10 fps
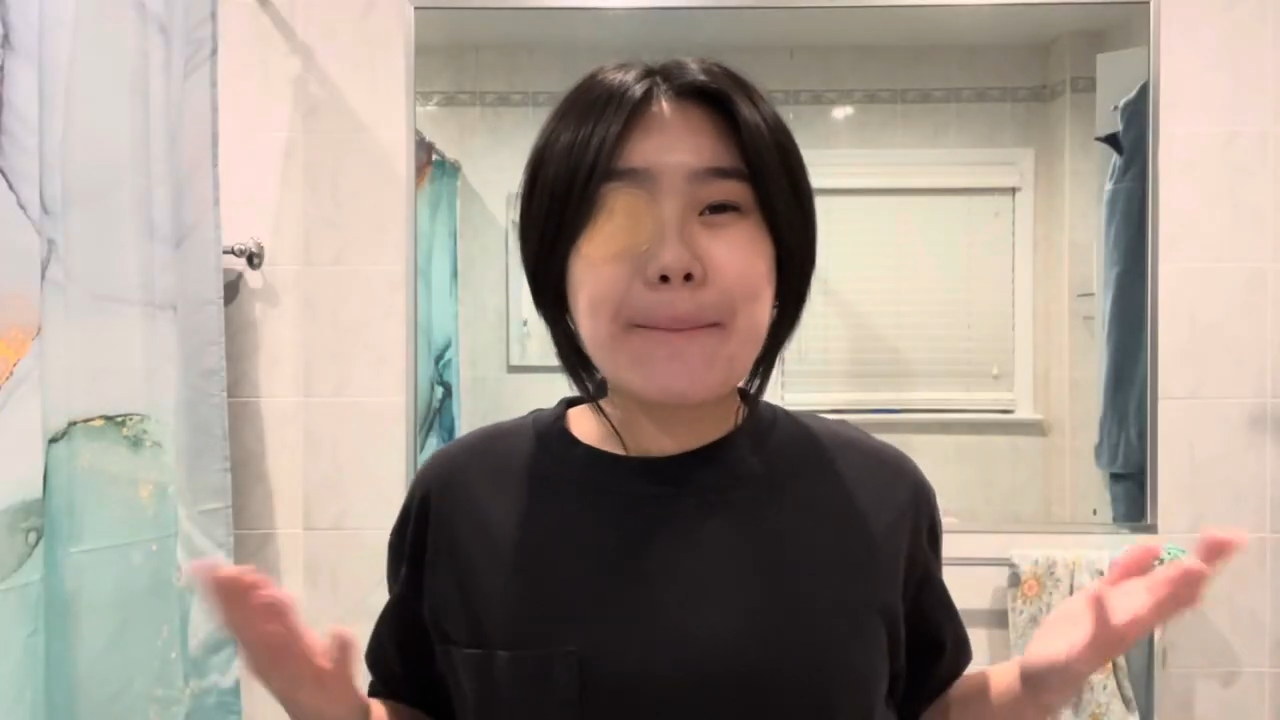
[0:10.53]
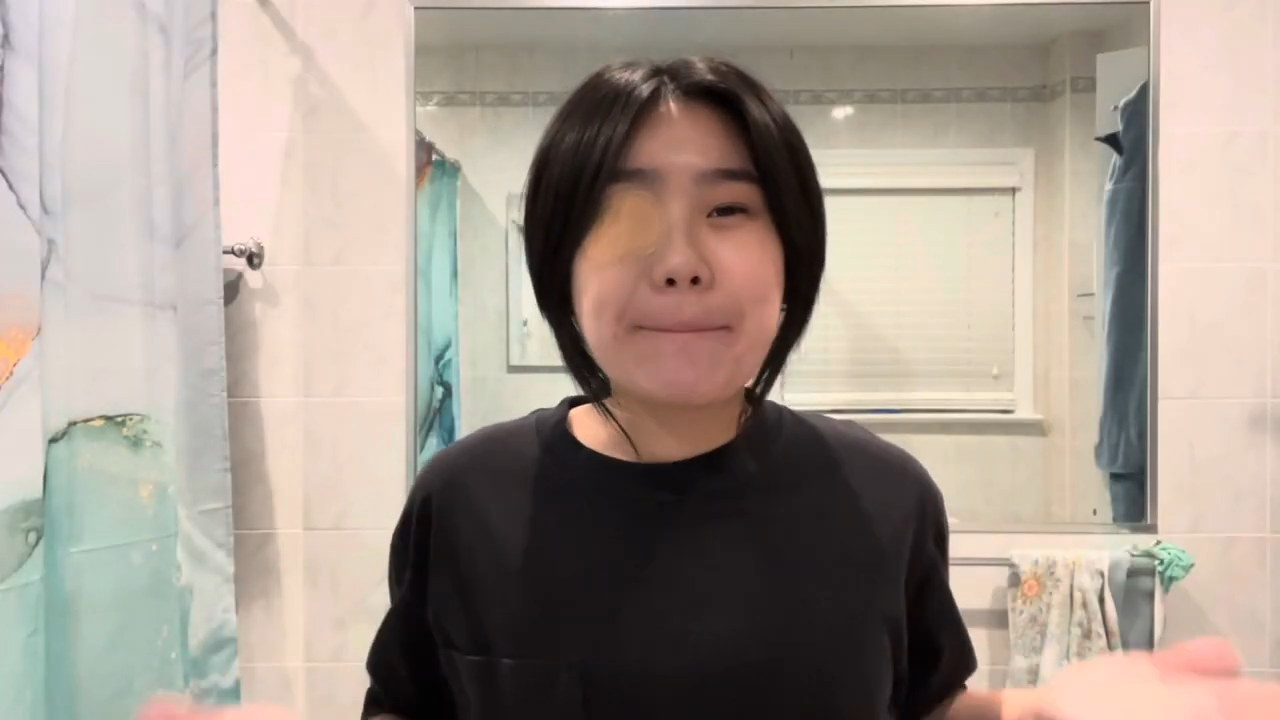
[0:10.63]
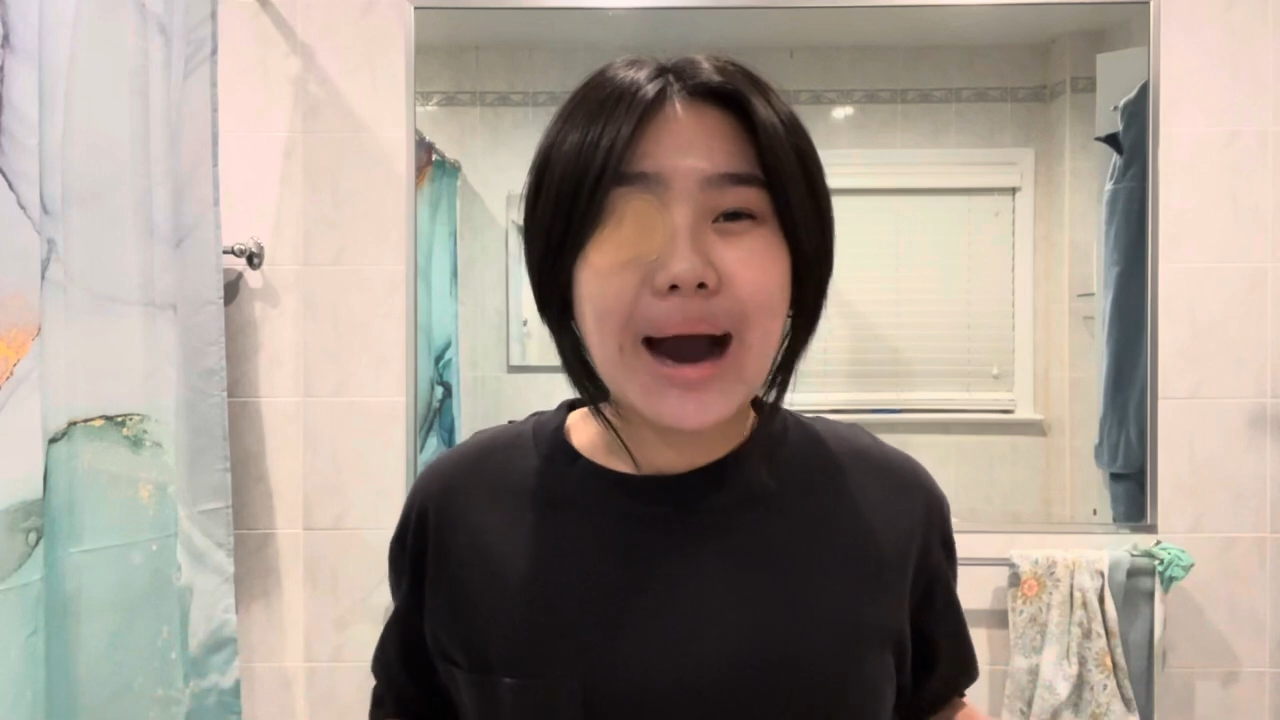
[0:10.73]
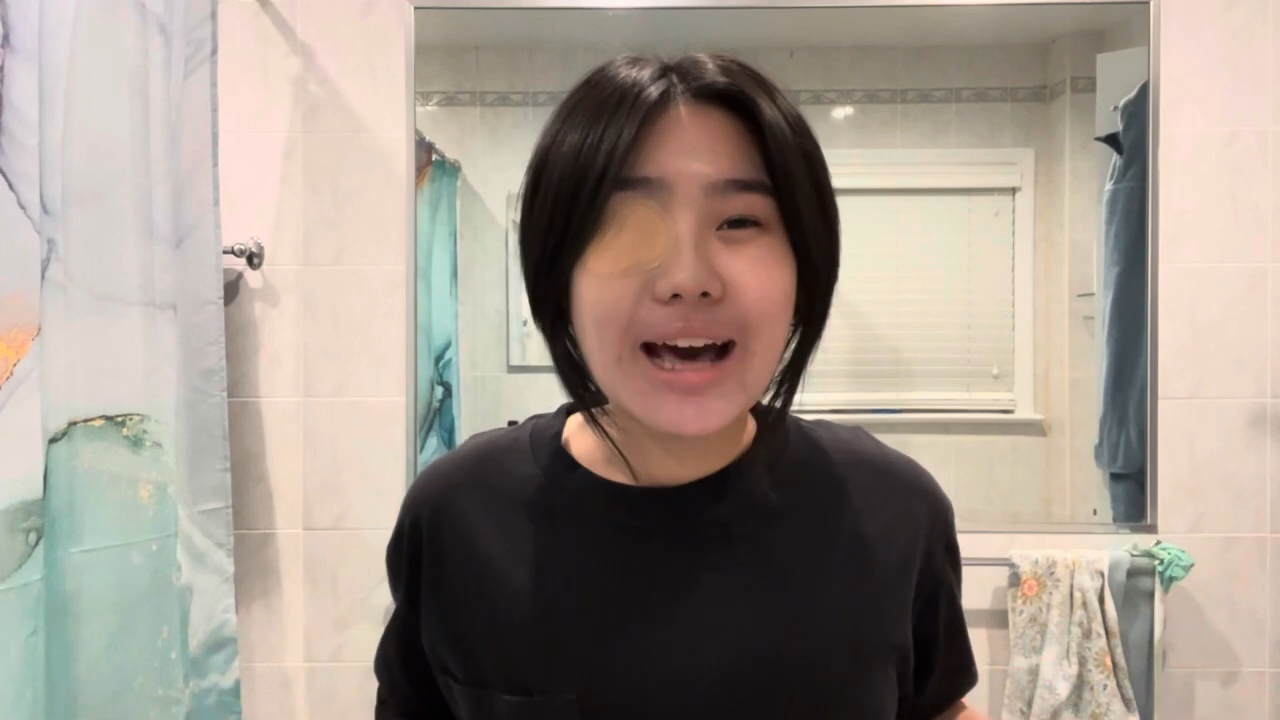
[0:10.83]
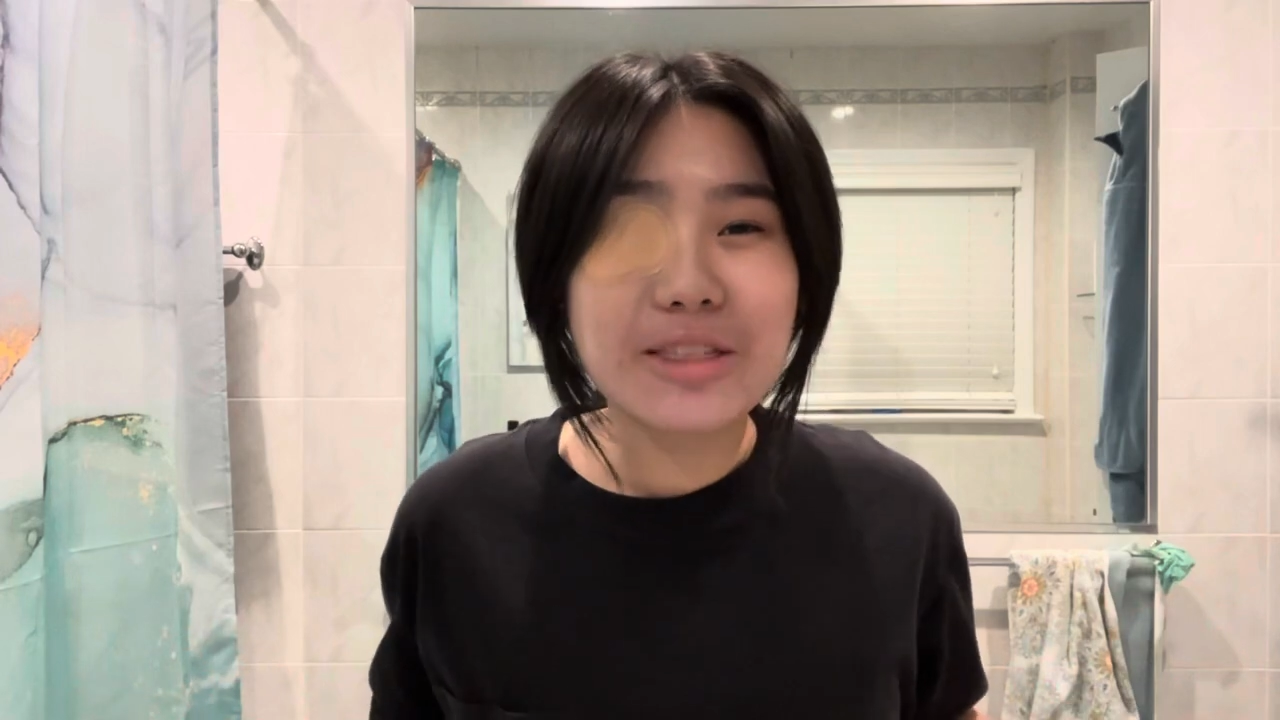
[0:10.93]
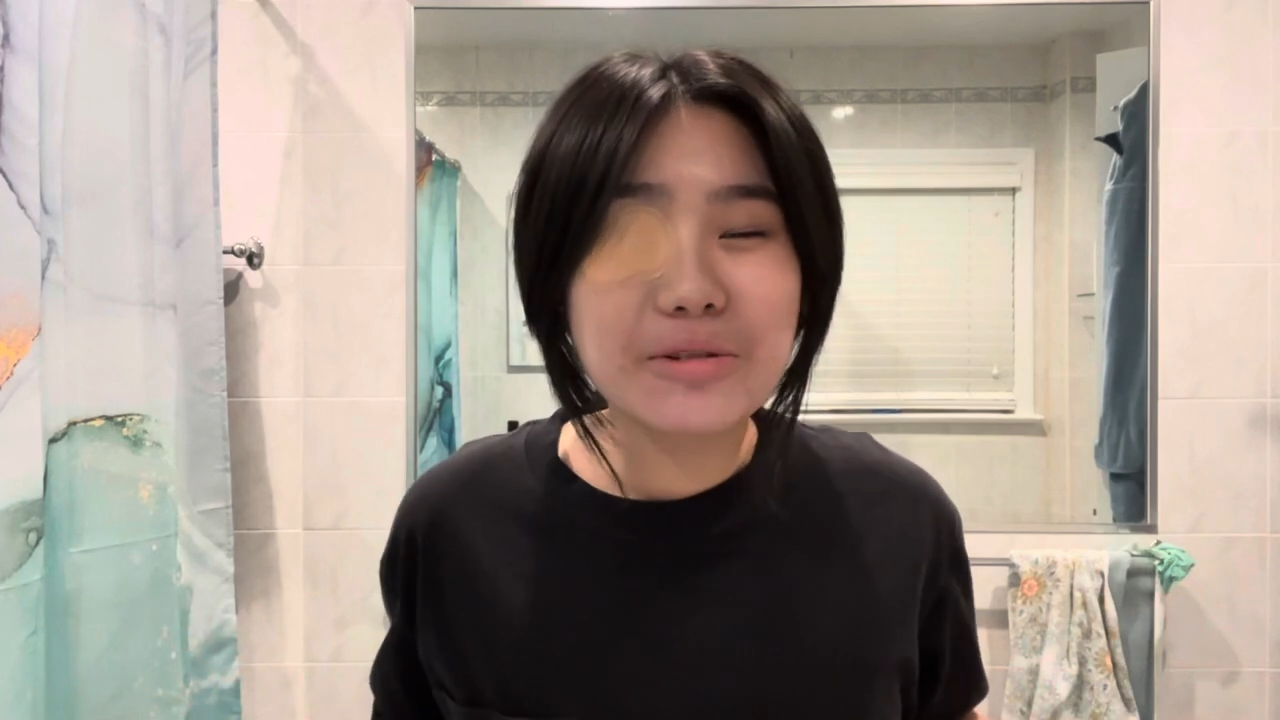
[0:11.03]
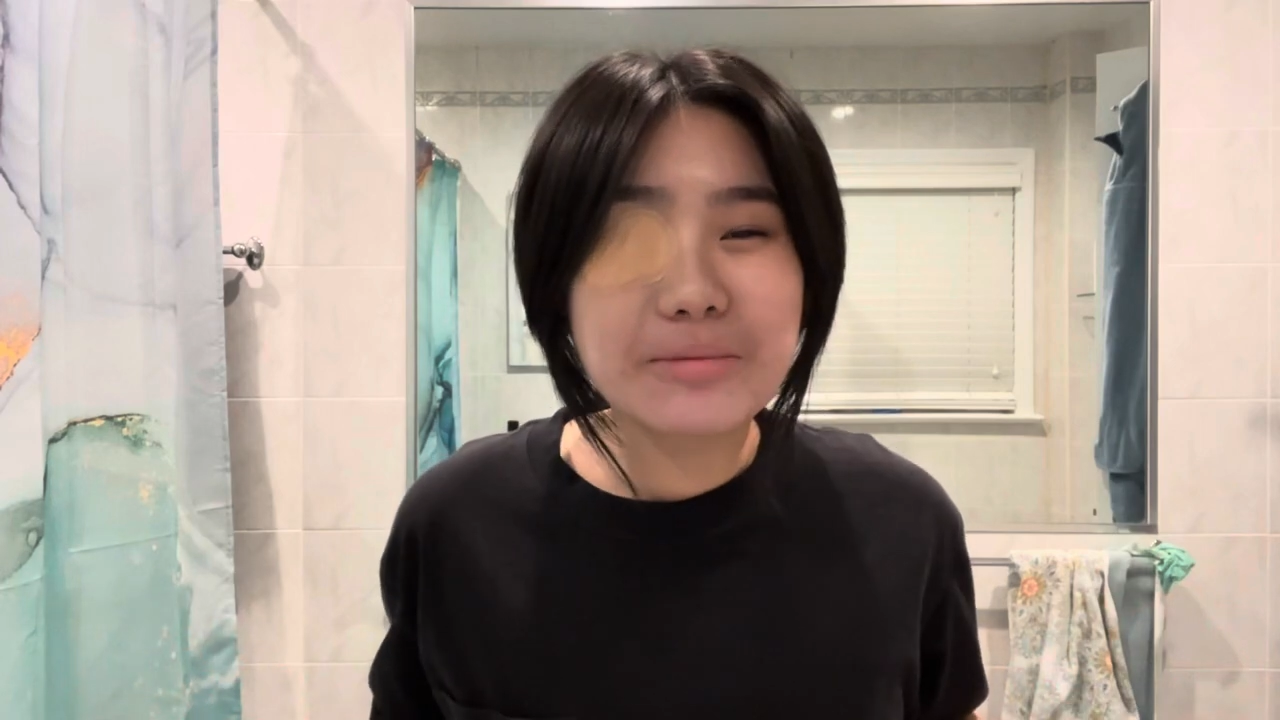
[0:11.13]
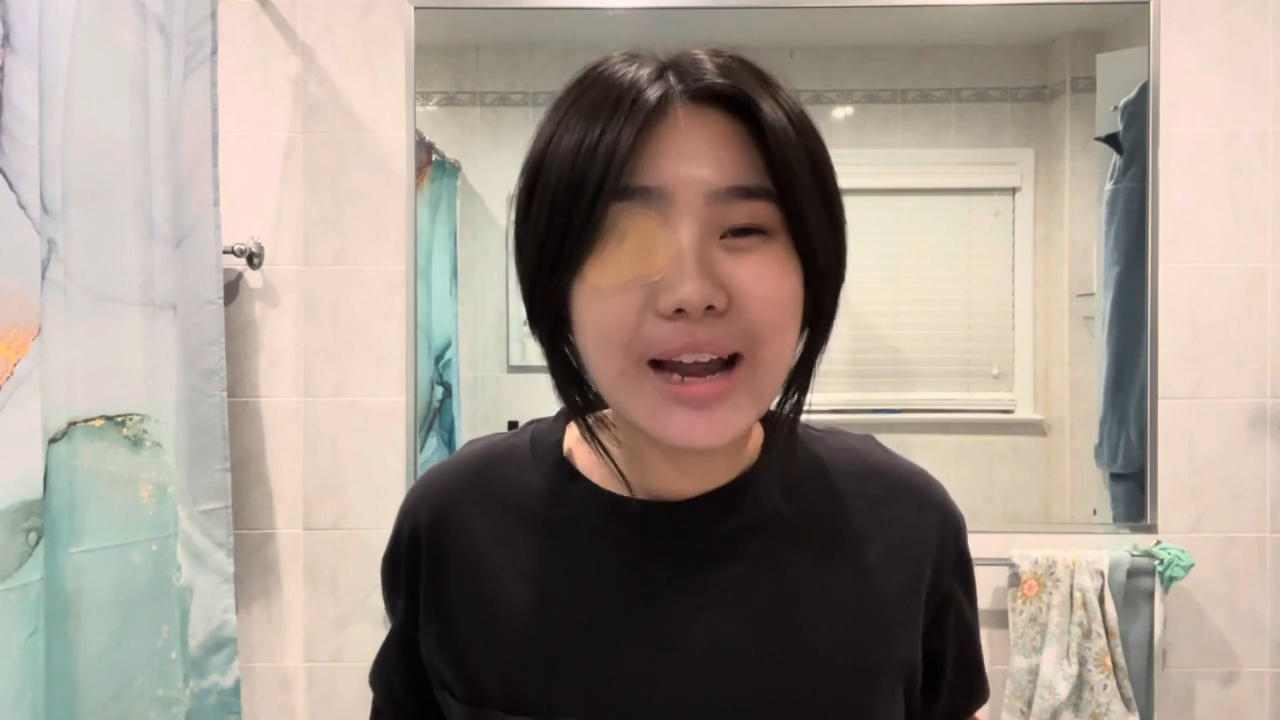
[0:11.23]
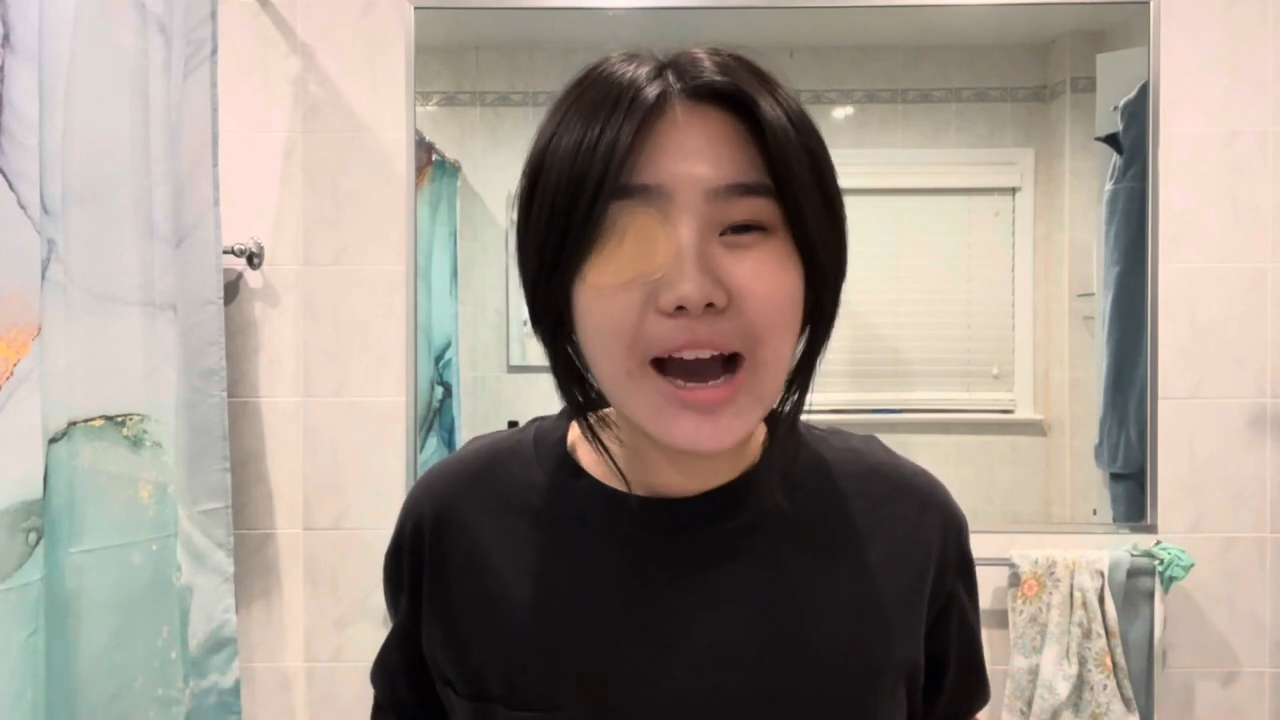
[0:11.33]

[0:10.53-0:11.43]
bathroom